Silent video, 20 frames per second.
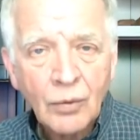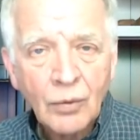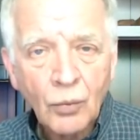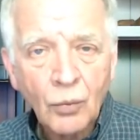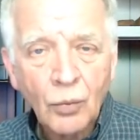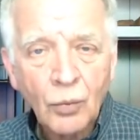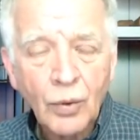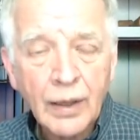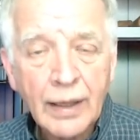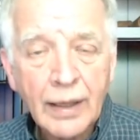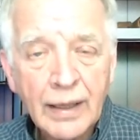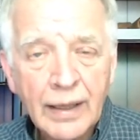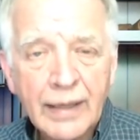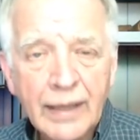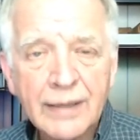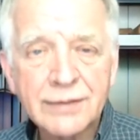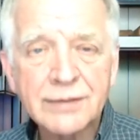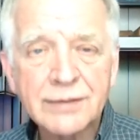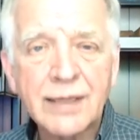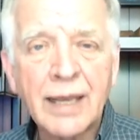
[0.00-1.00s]
he
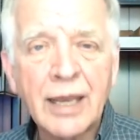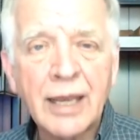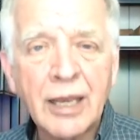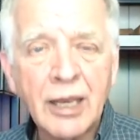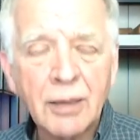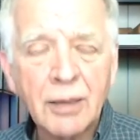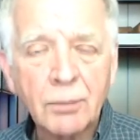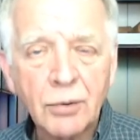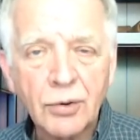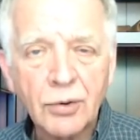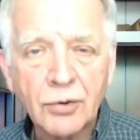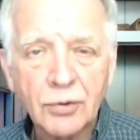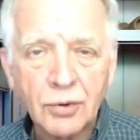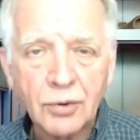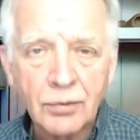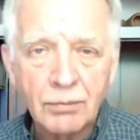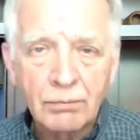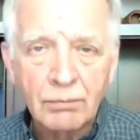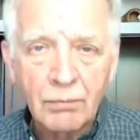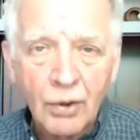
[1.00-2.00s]
is able to
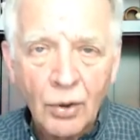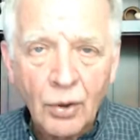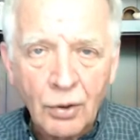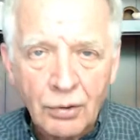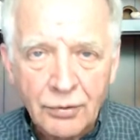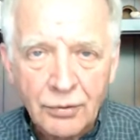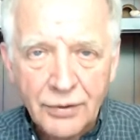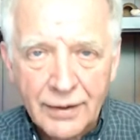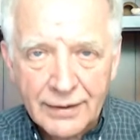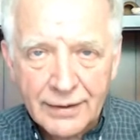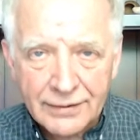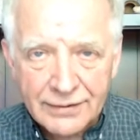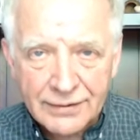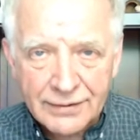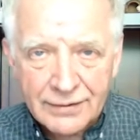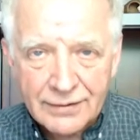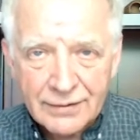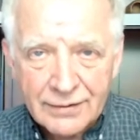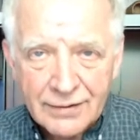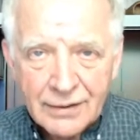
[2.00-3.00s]
mold
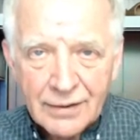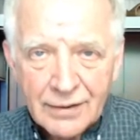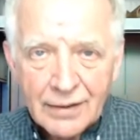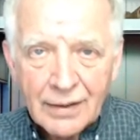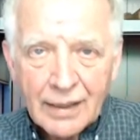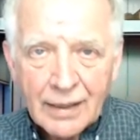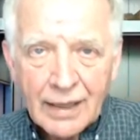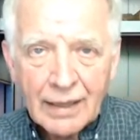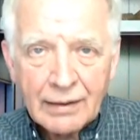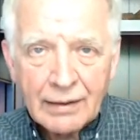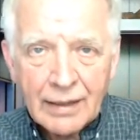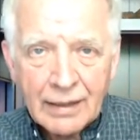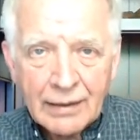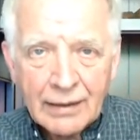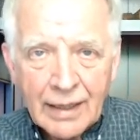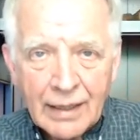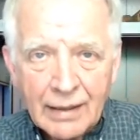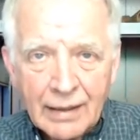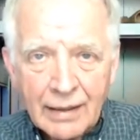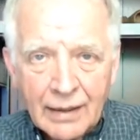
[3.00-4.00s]
us and, and,
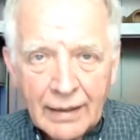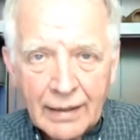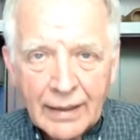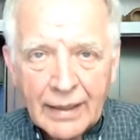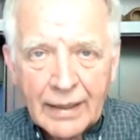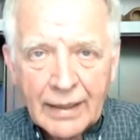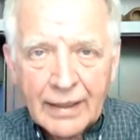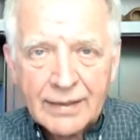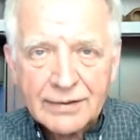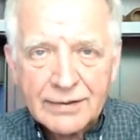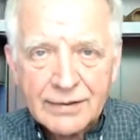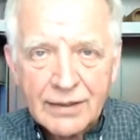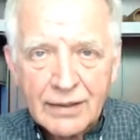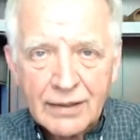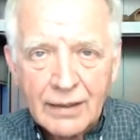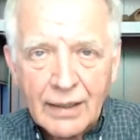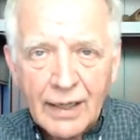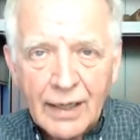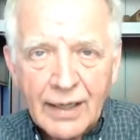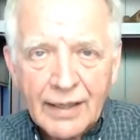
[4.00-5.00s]
and, lead us and
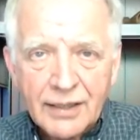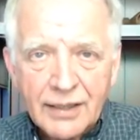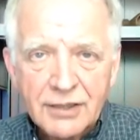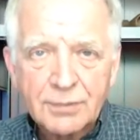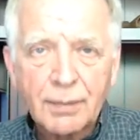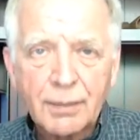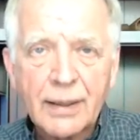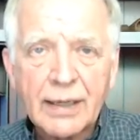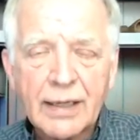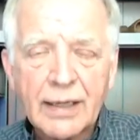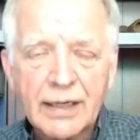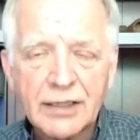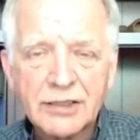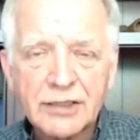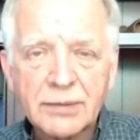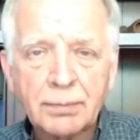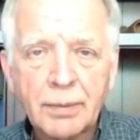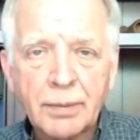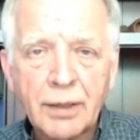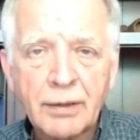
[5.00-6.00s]
guide us by his
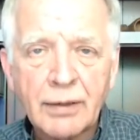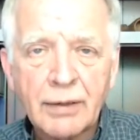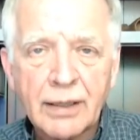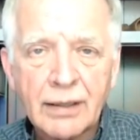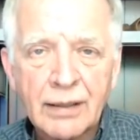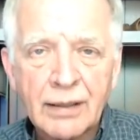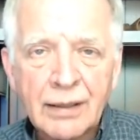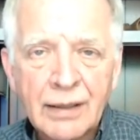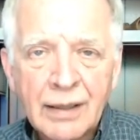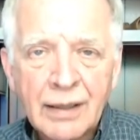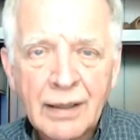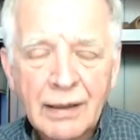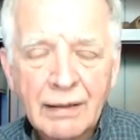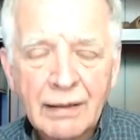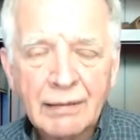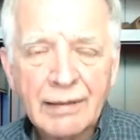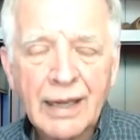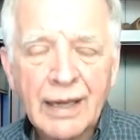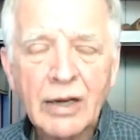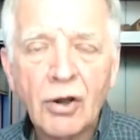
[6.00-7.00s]
spirit
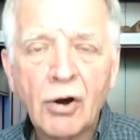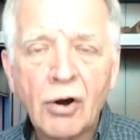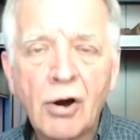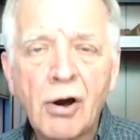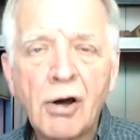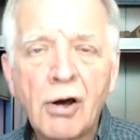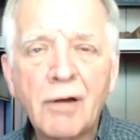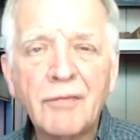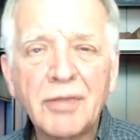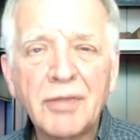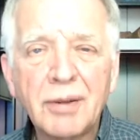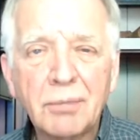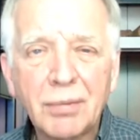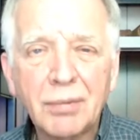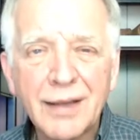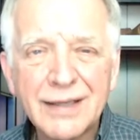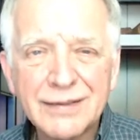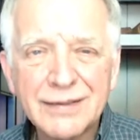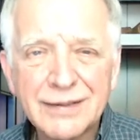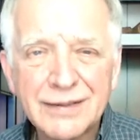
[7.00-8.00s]
that all the
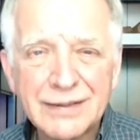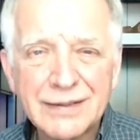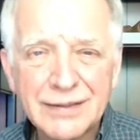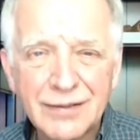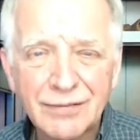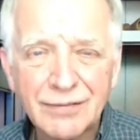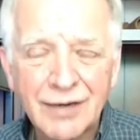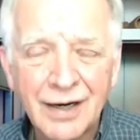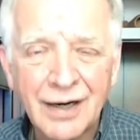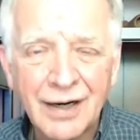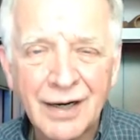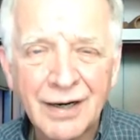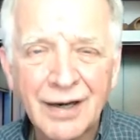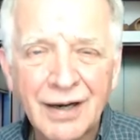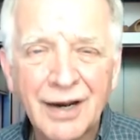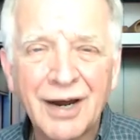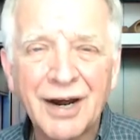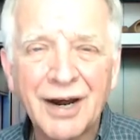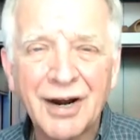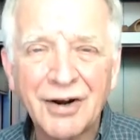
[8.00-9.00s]
blessings of god
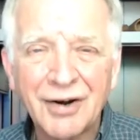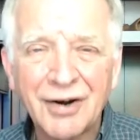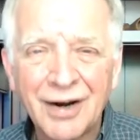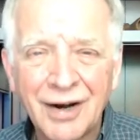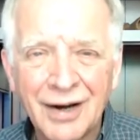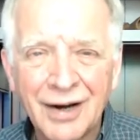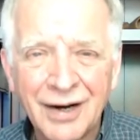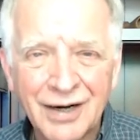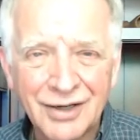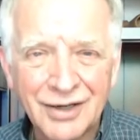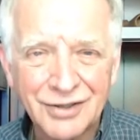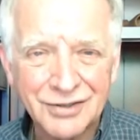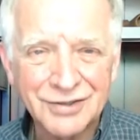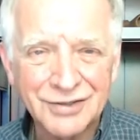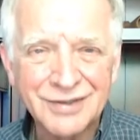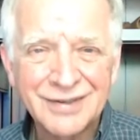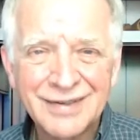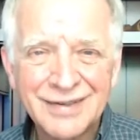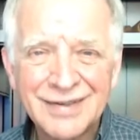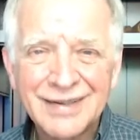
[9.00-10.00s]
are ours
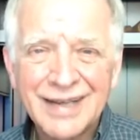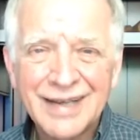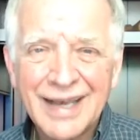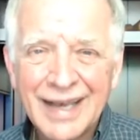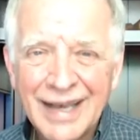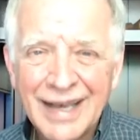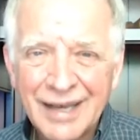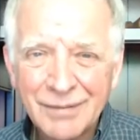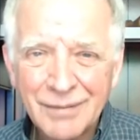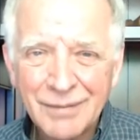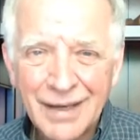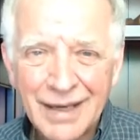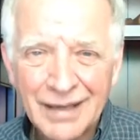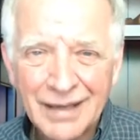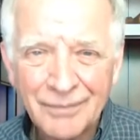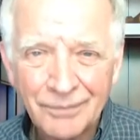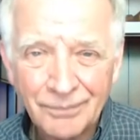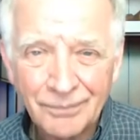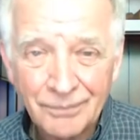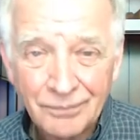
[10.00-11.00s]
amen
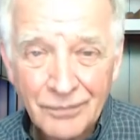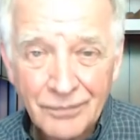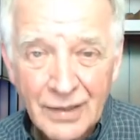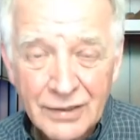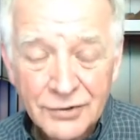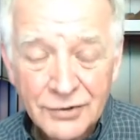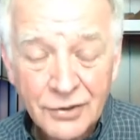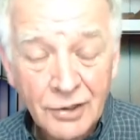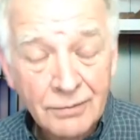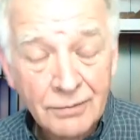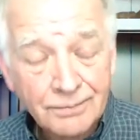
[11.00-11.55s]
so